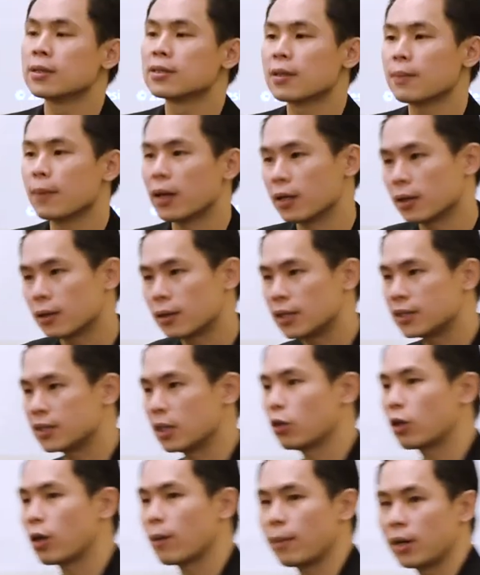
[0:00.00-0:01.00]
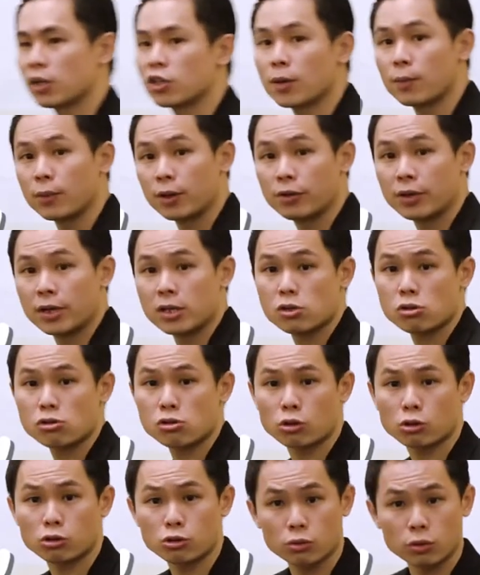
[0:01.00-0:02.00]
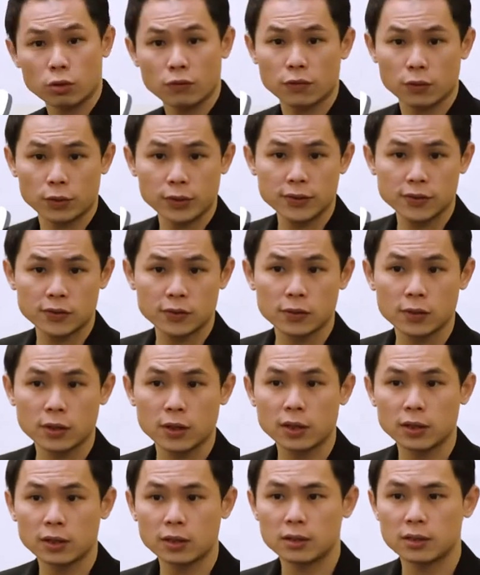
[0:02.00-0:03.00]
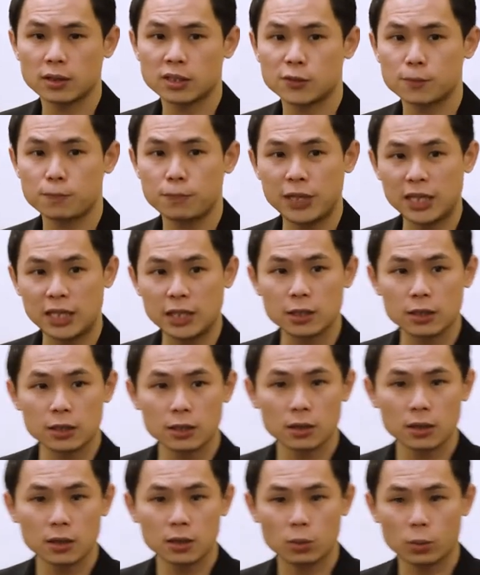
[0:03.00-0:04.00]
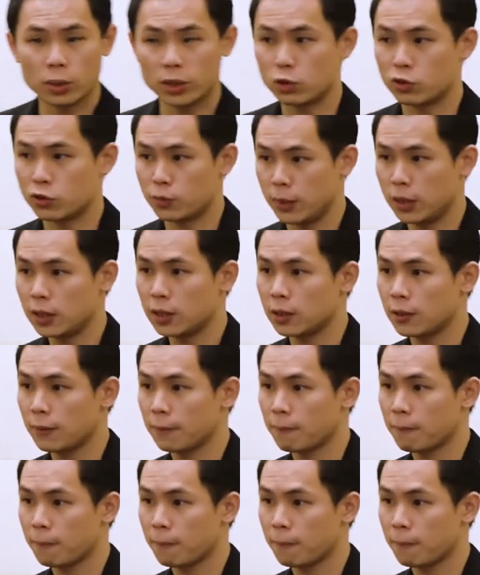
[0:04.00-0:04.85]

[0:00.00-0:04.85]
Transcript: Some other things that you can match and mirror is also your tone of voice, the speed when you speak.